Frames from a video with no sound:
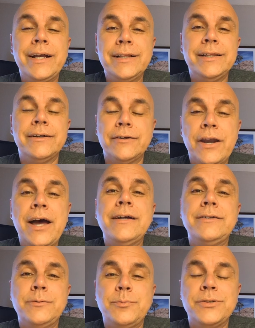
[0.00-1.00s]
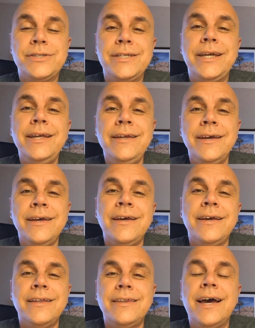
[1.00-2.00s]
clear not to proceed,
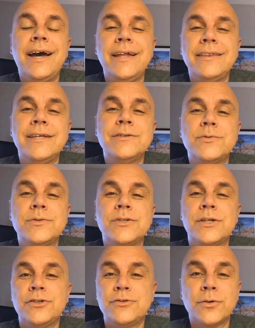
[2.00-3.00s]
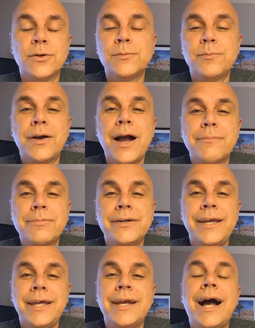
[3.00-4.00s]
that this was controlled
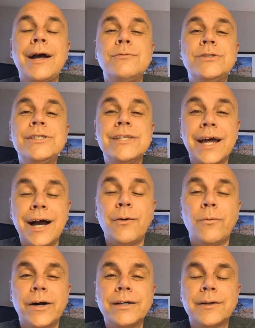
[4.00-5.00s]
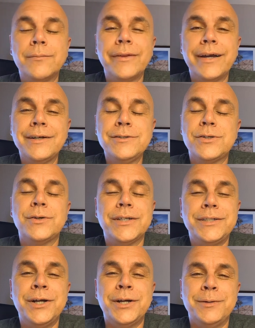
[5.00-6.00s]
property and I was not welcome there. So I
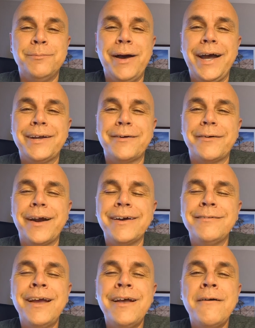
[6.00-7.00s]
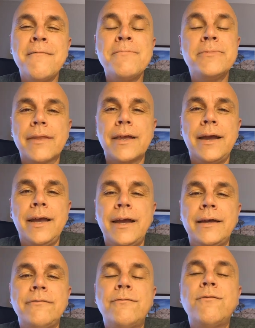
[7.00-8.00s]
turned back around
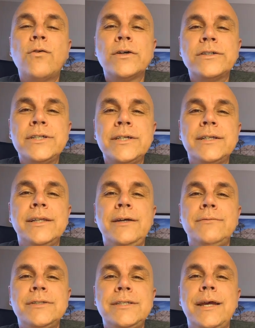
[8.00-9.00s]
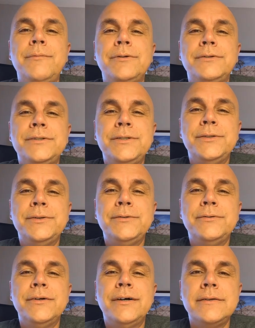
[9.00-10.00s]
and fortunately was able
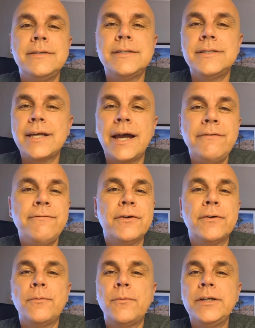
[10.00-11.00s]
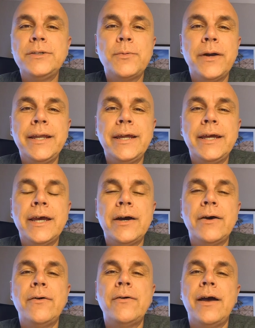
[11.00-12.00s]
to decipher which way to
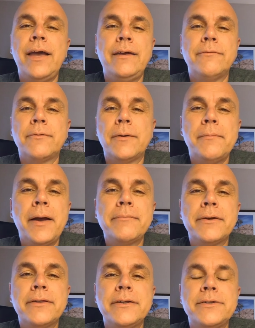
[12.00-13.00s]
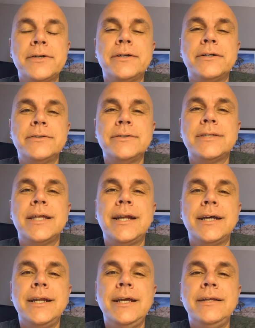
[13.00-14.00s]
go and remember the turns that
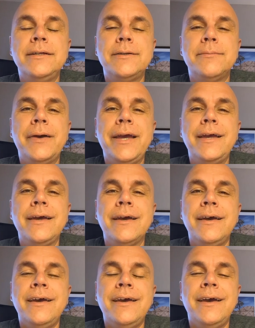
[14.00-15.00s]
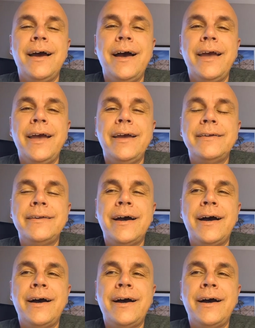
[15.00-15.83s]
I needed to make. And